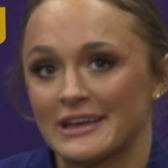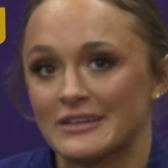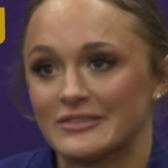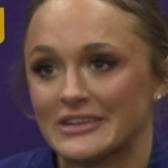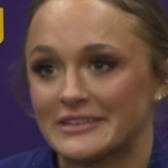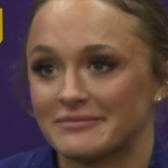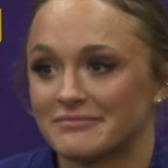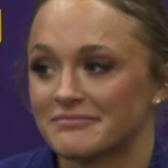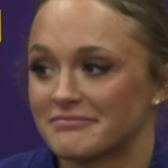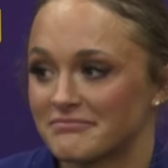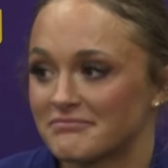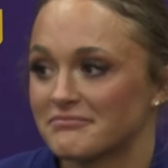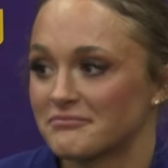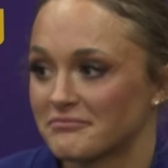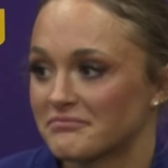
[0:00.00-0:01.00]
and
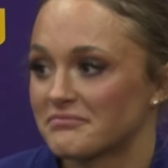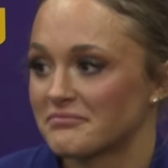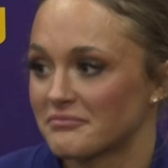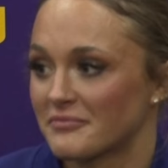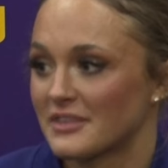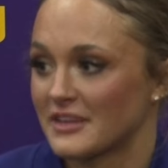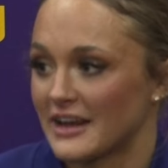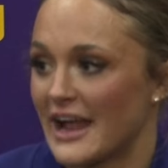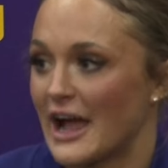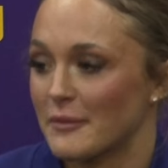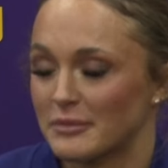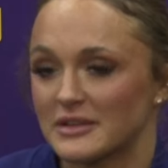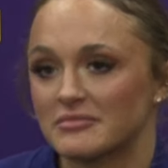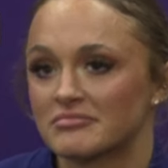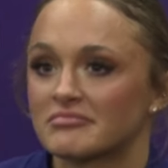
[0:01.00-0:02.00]
it's going to
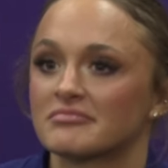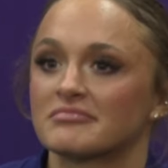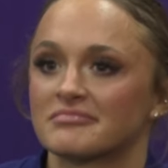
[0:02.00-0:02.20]
happen.